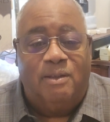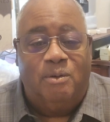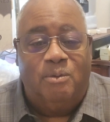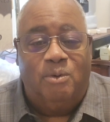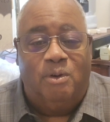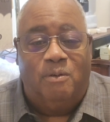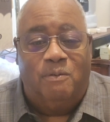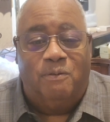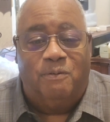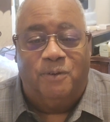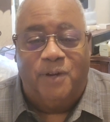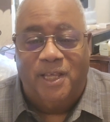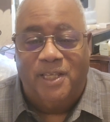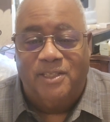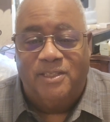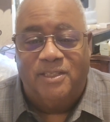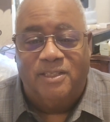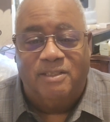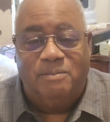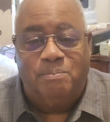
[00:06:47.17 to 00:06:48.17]
Well,
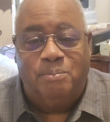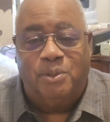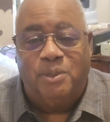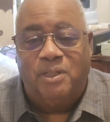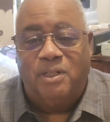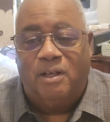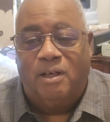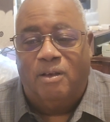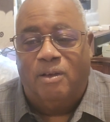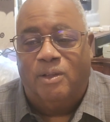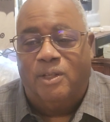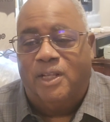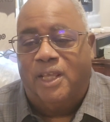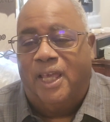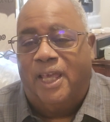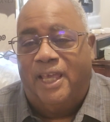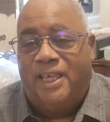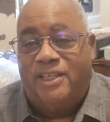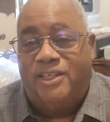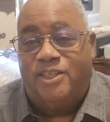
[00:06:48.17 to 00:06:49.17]
Frances put on
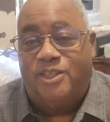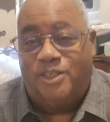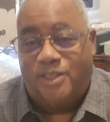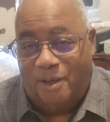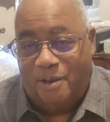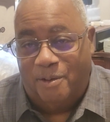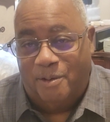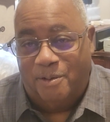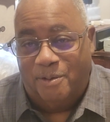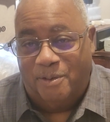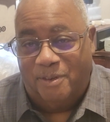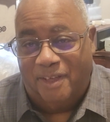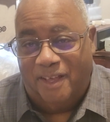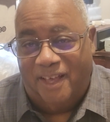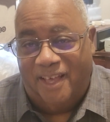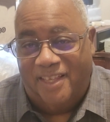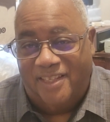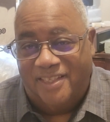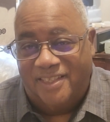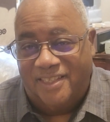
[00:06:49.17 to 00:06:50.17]
a show.
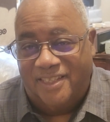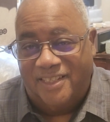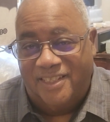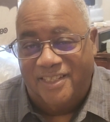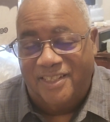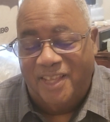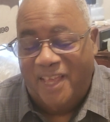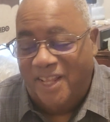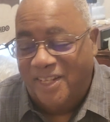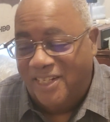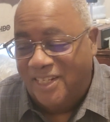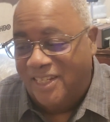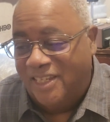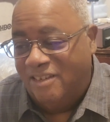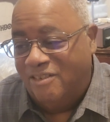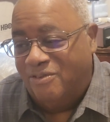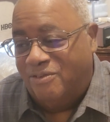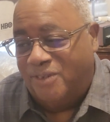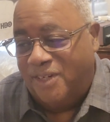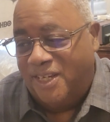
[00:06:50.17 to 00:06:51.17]
I said, you have to
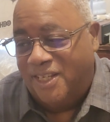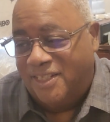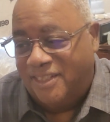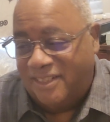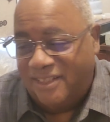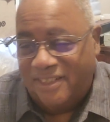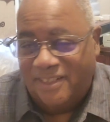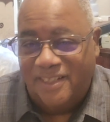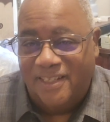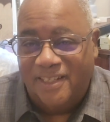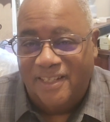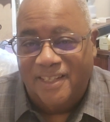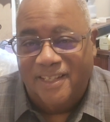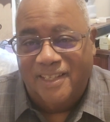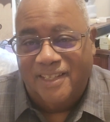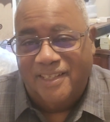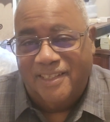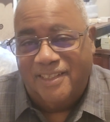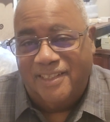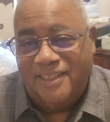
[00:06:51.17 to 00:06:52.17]
give Frances,
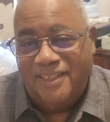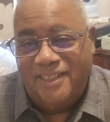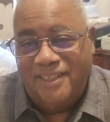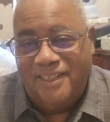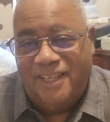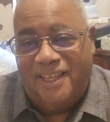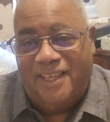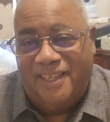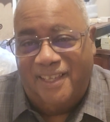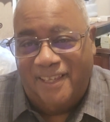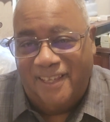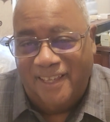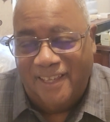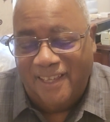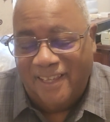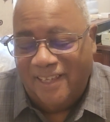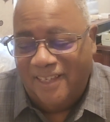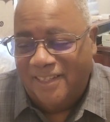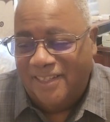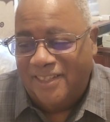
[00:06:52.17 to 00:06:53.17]
she
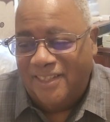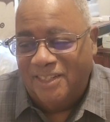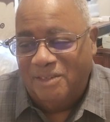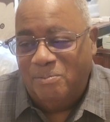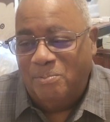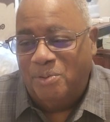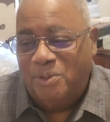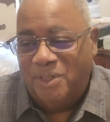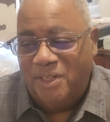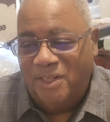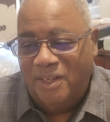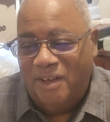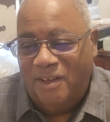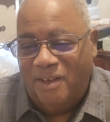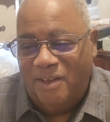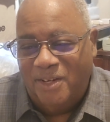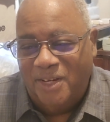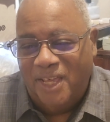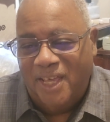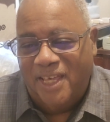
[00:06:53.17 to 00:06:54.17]
put
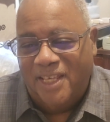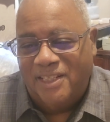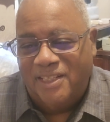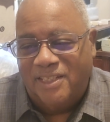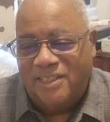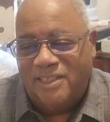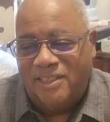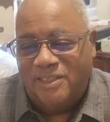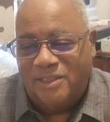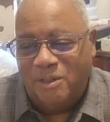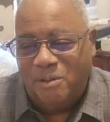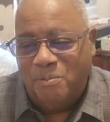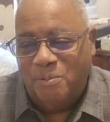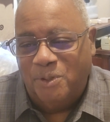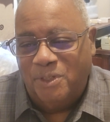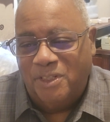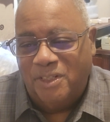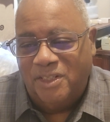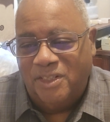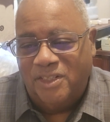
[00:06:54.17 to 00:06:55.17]
on a
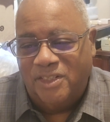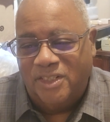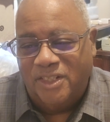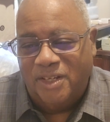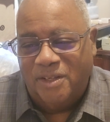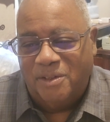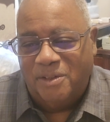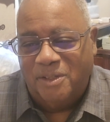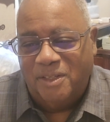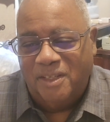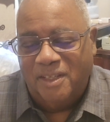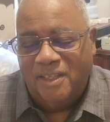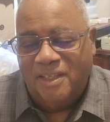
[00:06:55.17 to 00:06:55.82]
super good show.